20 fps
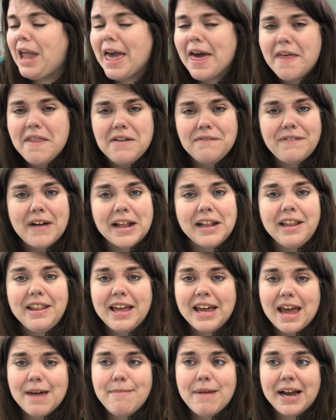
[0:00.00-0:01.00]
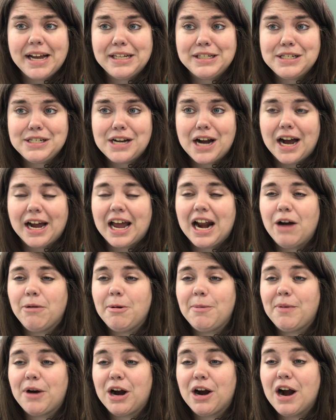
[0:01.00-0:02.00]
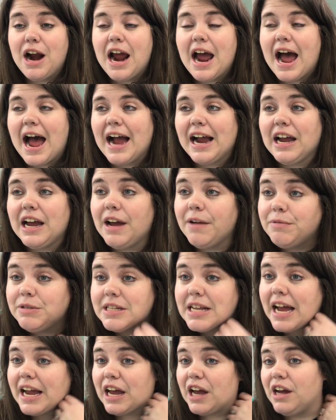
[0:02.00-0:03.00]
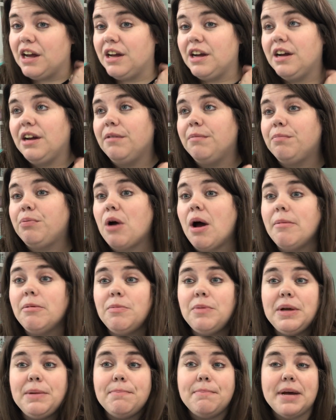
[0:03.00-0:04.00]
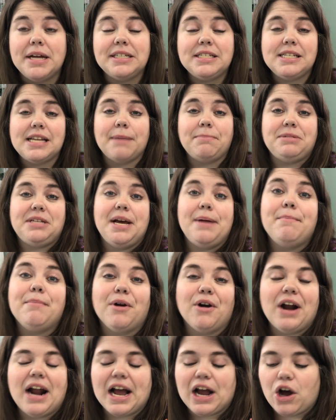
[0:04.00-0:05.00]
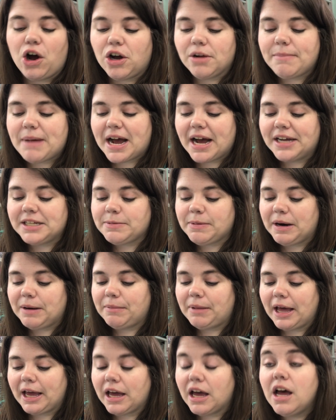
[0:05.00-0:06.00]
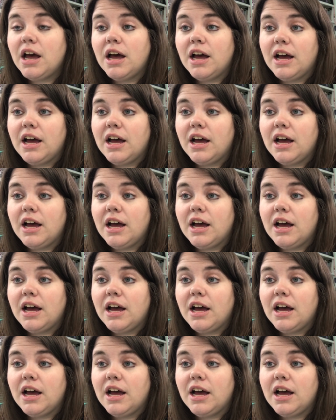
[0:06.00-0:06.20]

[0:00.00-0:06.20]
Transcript: And then finally they came back in stock. And I remember it was like probably mid-September, and I called my husband. I'm like,